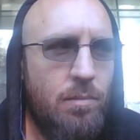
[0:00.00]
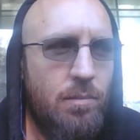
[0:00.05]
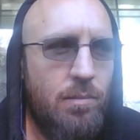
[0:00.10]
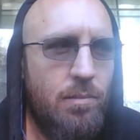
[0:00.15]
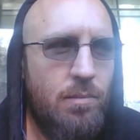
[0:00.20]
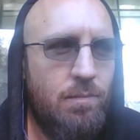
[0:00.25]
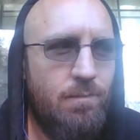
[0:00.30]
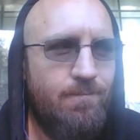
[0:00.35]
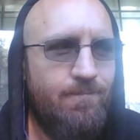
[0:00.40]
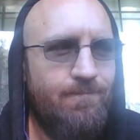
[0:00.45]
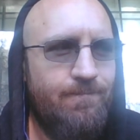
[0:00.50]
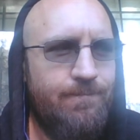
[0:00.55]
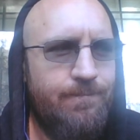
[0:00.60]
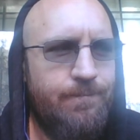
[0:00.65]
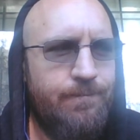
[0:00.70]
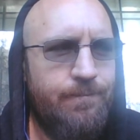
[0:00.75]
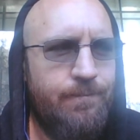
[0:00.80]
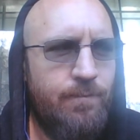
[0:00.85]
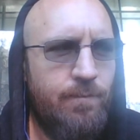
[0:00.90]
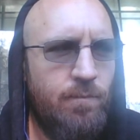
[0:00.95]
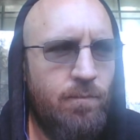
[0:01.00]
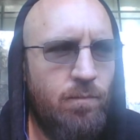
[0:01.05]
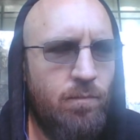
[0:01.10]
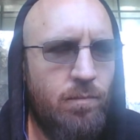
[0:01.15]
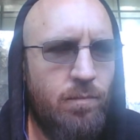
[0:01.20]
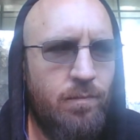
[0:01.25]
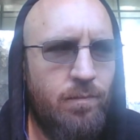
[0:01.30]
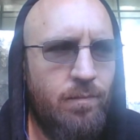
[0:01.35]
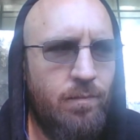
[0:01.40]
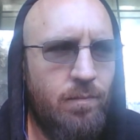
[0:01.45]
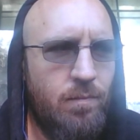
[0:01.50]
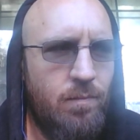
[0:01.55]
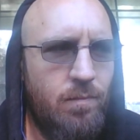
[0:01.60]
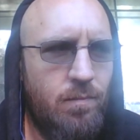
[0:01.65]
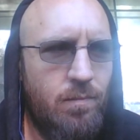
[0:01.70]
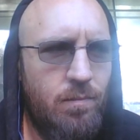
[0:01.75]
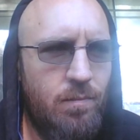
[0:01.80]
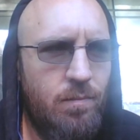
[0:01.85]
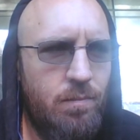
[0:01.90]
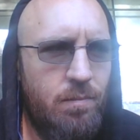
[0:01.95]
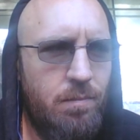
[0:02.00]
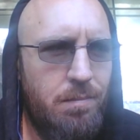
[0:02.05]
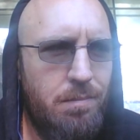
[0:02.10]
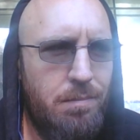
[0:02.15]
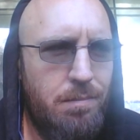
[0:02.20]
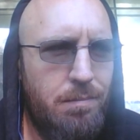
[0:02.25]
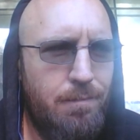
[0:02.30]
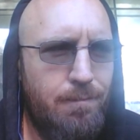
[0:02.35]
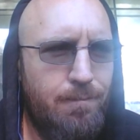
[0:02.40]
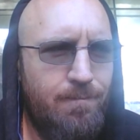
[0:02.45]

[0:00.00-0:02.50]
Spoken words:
Nobody speaks.